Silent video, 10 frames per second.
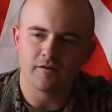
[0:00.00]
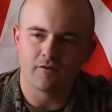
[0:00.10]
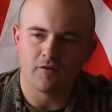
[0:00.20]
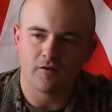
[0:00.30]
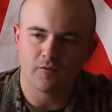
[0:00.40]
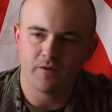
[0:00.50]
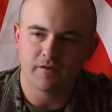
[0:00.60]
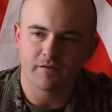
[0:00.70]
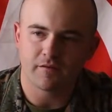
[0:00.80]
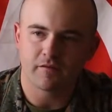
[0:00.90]
along
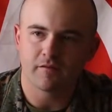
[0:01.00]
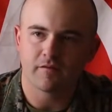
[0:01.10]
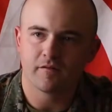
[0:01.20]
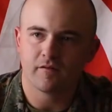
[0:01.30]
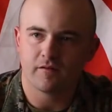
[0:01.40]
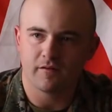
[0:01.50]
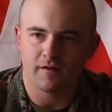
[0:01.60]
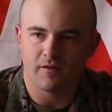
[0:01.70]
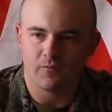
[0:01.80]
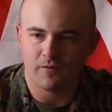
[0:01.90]
with
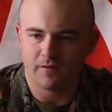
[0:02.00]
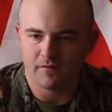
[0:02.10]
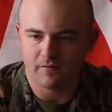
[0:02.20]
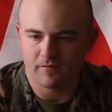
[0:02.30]
you got one.